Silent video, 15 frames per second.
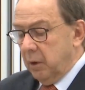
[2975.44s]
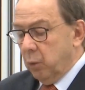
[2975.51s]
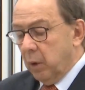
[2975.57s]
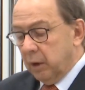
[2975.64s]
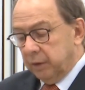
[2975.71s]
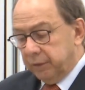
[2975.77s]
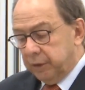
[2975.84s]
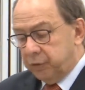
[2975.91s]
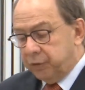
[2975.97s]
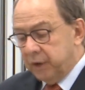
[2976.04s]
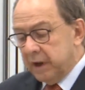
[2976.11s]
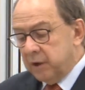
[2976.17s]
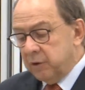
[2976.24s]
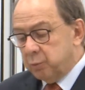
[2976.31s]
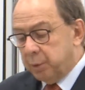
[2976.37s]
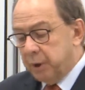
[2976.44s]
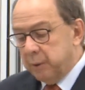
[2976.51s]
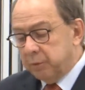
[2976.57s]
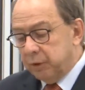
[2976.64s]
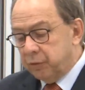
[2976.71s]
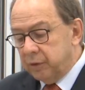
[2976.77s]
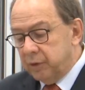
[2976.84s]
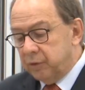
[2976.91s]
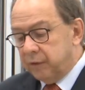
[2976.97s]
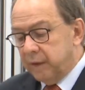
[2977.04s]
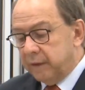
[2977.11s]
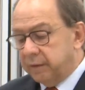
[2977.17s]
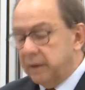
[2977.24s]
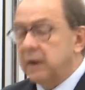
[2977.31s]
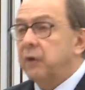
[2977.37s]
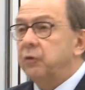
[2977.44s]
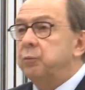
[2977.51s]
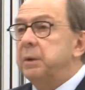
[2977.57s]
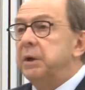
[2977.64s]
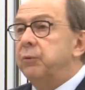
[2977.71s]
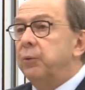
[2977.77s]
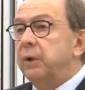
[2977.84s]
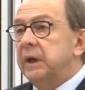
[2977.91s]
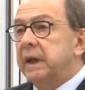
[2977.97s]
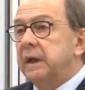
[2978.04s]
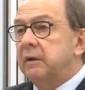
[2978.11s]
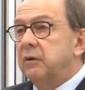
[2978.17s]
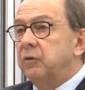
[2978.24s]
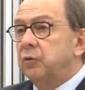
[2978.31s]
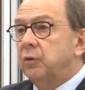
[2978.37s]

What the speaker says: well, the second premise is that there has been relentless